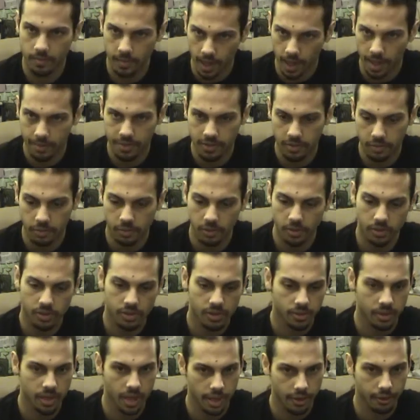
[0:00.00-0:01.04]
common tools,
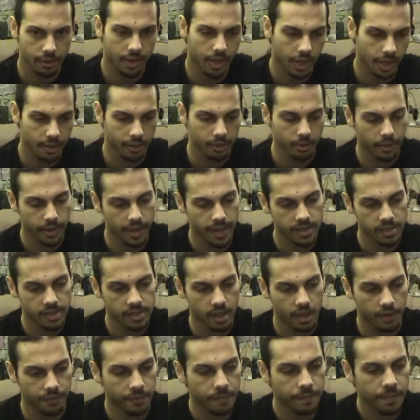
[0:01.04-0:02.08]
soldering iron, and all that
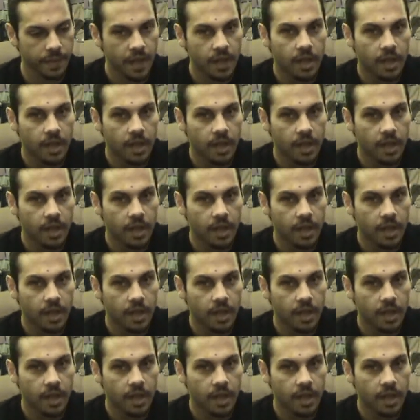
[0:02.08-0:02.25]
stuff.